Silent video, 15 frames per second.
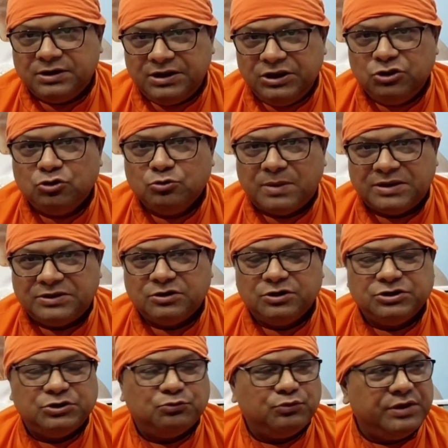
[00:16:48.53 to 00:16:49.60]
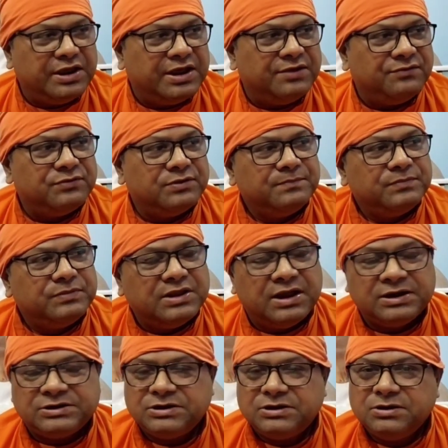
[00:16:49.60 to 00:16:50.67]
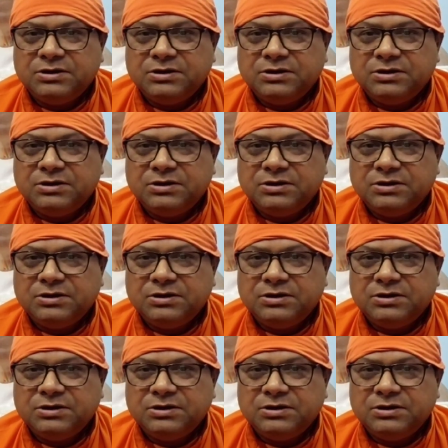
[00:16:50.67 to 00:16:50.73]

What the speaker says: Hindu mythology we have that,